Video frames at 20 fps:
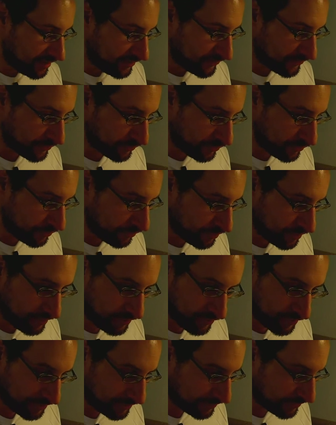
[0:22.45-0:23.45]
So,
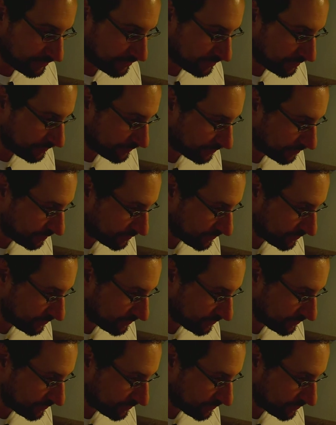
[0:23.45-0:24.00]
not from